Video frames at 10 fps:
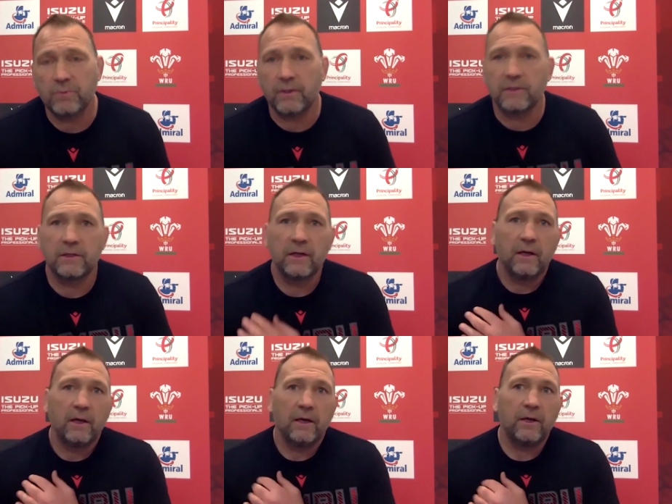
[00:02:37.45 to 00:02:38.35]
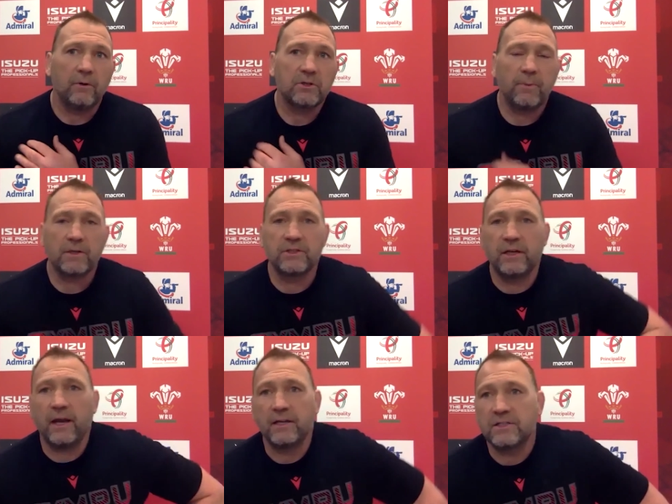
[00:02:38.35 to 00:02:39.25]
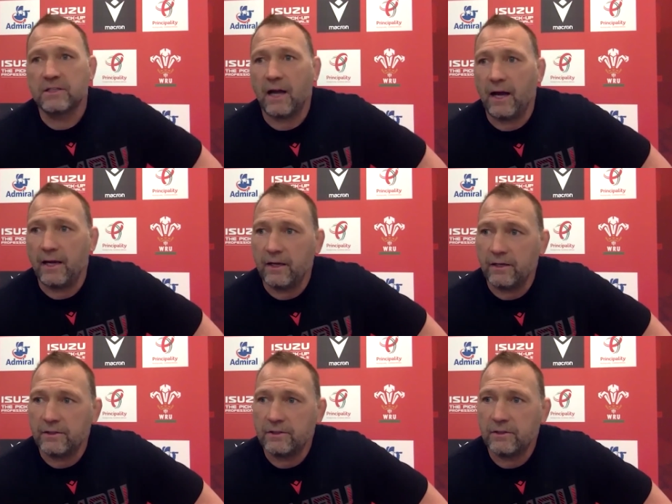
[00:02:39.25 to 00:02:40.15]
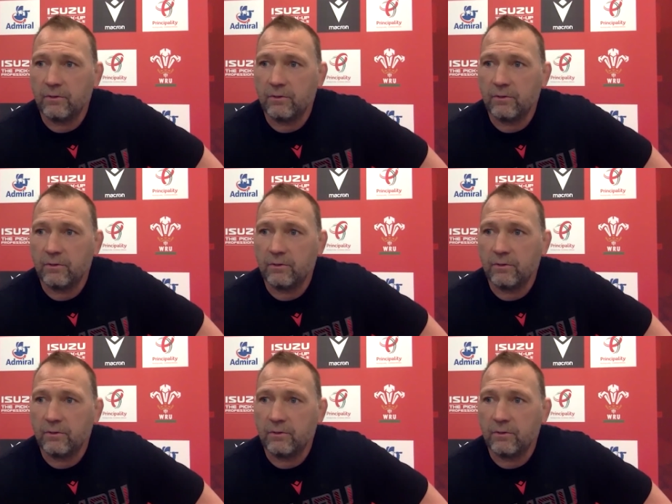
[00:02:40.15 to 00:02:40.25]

But you know, especially against Ireland,